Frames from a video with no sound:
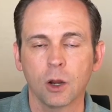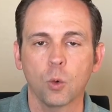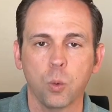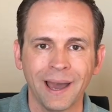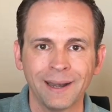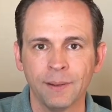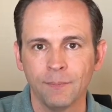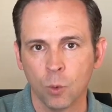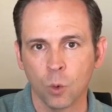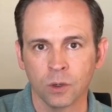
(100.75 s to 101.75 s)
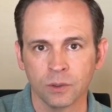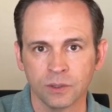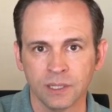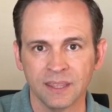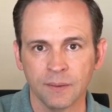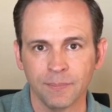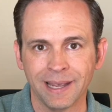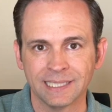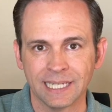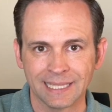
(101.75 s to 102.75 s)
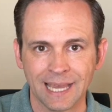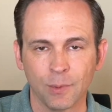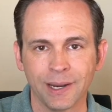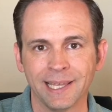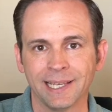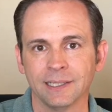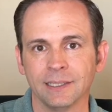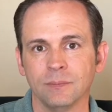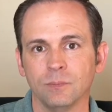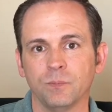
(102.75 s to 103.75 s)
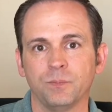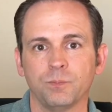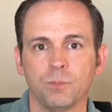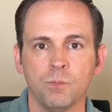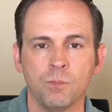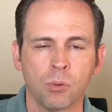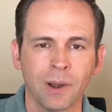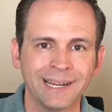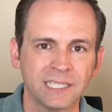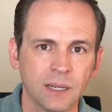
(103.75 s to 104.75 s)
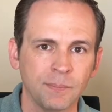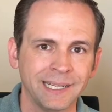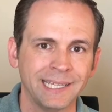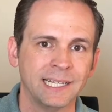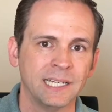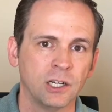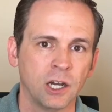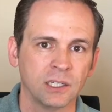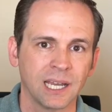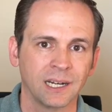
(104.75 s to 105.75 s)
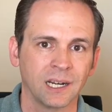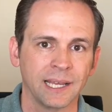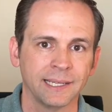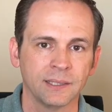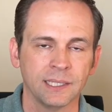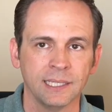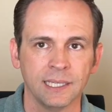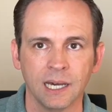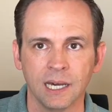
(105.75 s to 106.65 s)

quite a bit more than the basic. That way, they can bring somebody in on kind of like the